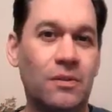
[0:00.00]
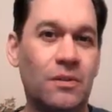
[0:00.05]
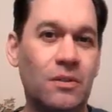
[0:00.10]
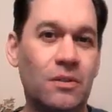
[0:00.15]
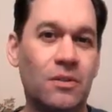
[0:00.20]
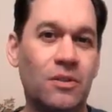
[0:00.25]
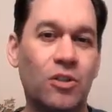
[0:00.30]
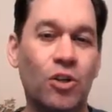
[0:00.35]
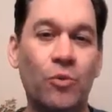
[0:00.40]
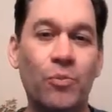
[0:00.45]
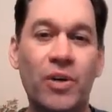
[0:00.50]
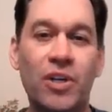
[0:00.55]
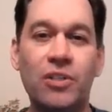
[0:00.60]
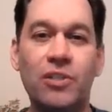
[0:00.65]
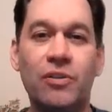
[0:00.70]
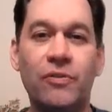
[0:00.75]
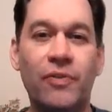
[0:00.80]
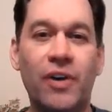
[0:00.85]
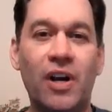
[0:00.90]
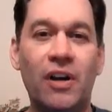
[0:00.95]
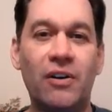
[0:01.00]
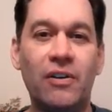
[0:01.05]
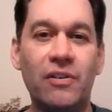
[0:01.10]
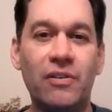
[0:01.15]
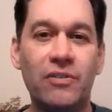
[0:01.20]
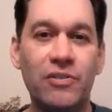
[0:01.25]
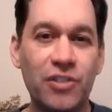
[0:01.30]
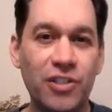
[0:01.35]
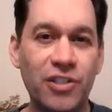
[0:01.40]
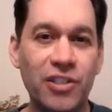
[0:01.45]
So much of
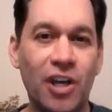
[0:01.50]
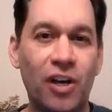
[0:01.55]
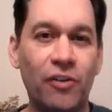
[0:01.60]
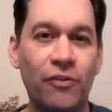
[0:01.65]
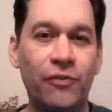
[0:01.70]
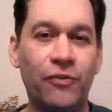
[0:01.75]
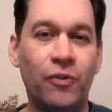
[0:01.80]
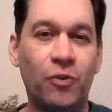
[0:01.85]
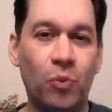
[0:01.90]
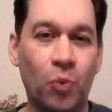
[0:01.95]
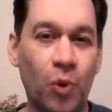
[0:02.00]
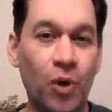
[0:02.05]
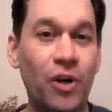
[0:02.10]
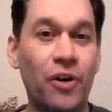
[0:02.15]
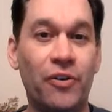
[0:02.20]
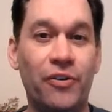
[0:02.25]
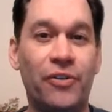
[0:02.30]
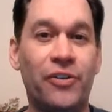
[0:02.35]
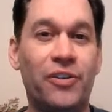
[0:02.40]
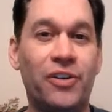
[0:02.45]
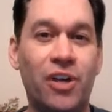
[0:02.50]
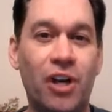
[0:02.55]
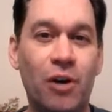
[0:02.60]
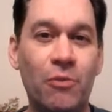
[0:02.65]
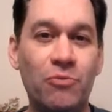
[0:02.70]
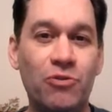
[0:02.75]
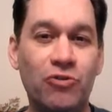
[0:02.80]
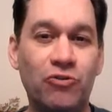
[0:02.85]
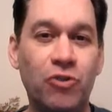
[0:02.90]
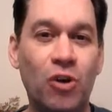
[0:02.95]
our self-worth
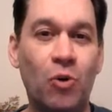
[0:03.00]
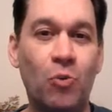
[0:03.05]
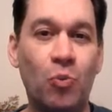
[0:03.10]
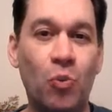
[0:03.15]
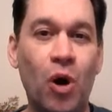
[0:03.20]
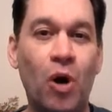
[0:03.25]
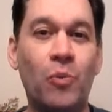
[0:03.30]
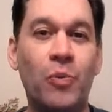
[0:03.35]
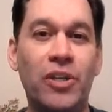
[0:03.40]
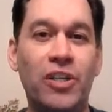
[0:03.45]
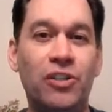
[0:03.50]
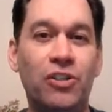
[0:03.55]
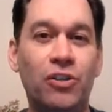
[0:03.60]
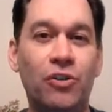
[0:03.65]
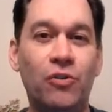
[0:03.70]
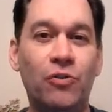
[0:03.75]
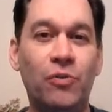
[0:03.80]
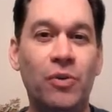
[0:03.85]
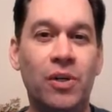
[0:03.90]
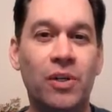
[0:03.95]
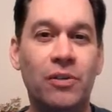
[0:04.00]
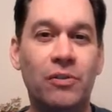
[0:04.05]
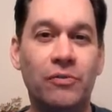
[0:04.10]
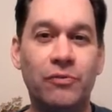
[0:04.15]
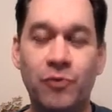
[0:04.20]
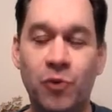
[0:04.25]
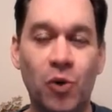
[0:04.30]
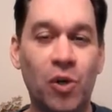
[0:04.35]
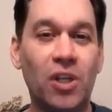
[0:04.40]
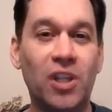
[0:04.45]
comes from what we do
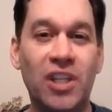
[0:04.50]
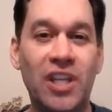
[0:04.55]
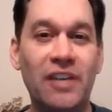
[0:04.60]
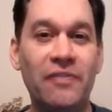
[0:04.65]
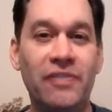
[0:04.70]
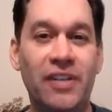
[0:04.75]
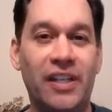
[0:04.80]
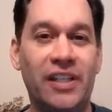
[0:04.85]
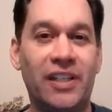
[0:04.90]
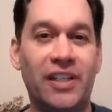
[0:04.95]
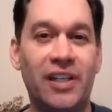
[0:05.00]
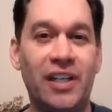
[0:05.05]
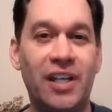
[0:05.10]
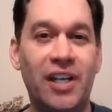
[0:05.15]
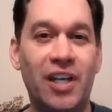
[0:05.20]
for a living.